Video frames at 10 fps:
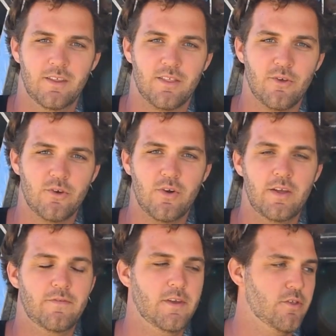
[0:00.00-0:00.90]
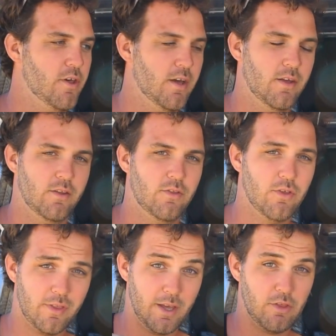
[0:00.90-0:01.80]
So a great feature,
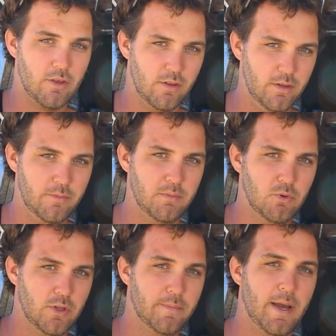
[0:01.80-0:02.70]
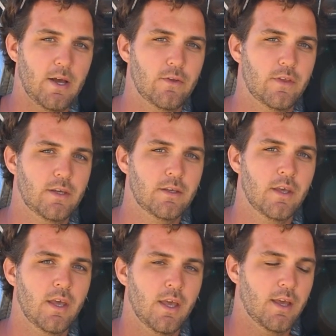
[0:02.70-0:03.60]
just touching a little bit more on the power thing,
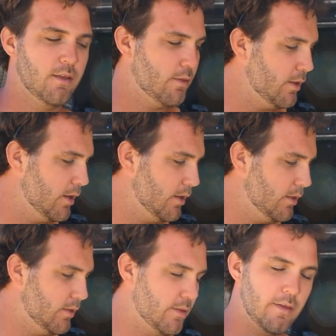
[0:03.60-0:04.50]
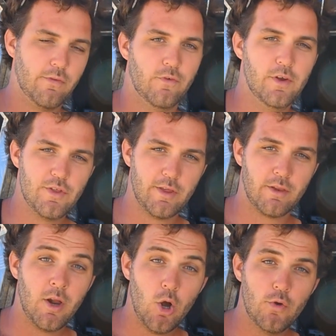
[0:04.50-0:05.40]
is that this fridge has
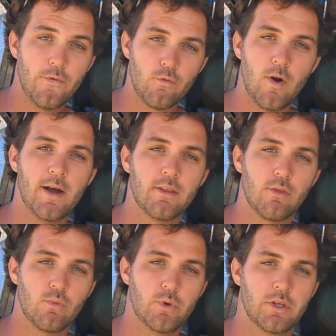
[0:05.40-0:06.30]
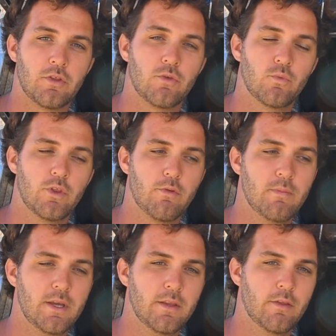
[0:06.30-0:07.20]
an override switch, which
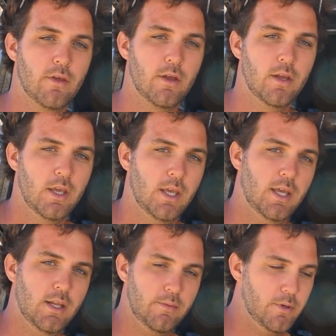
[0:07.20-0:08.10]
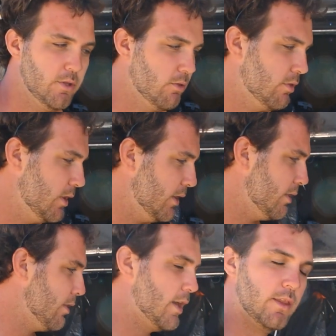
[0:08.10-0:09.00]
means that in an emergency,
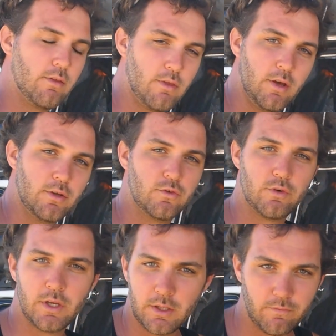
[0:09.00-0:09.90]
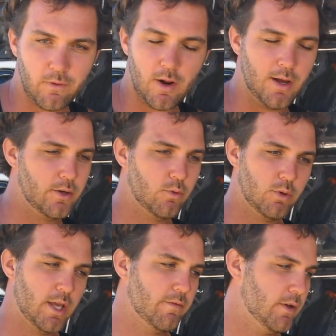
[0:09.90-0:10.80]
let's say the circuitry fried or
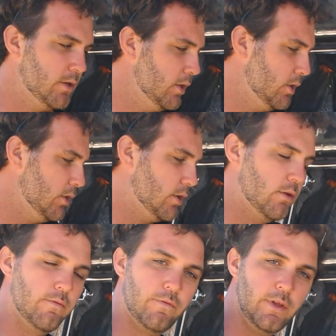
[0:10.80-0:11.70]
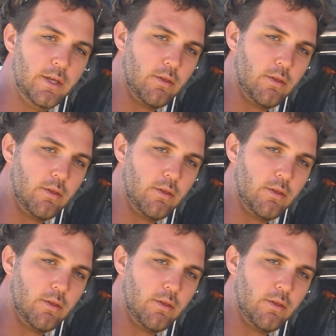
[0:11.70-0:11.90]
whatever, you can flick a